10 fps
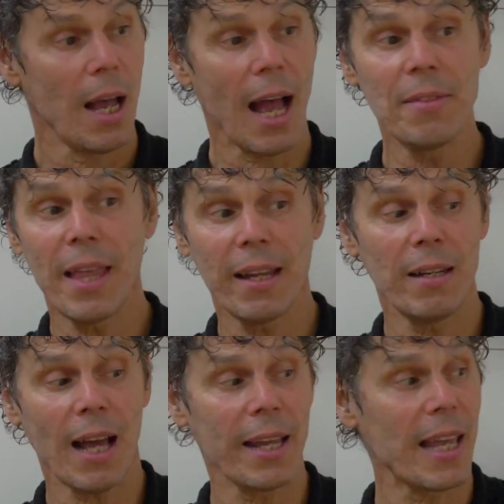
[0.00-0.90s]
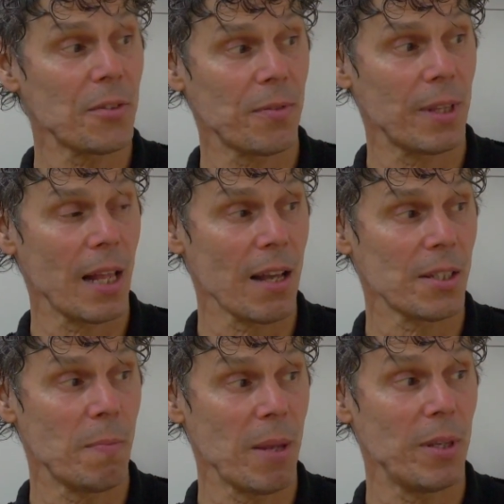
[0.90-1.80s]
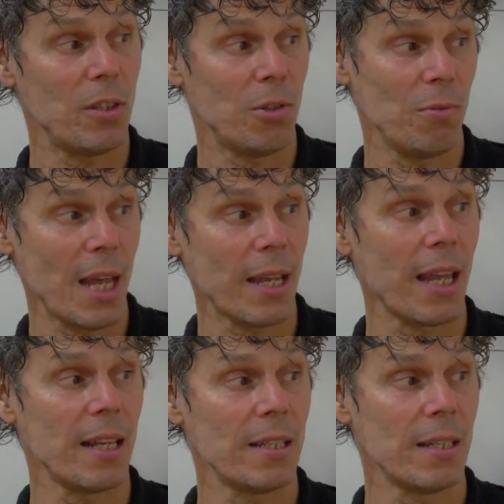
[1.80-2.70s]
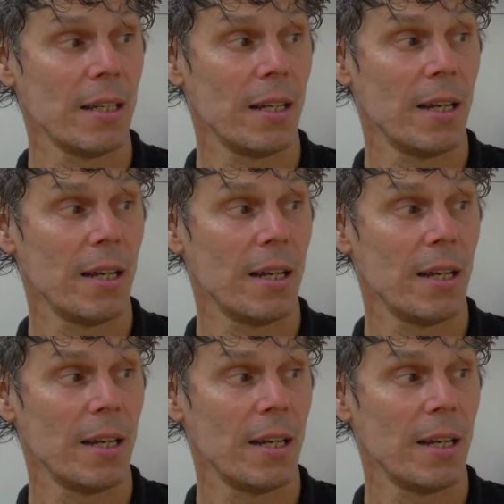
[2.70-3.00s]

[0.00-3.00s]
And then I guess last maybe two decades,